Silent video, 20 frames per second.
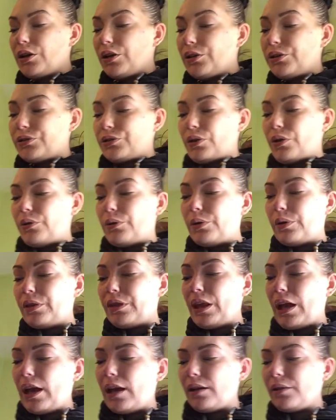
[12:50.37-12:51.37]
so
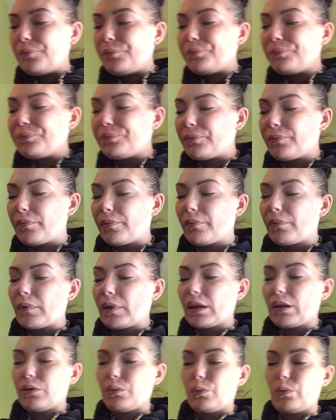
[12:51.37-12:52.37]
then
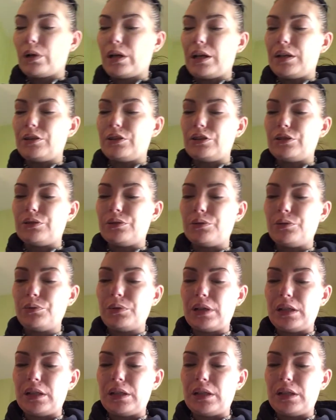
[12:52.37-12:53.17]
what I do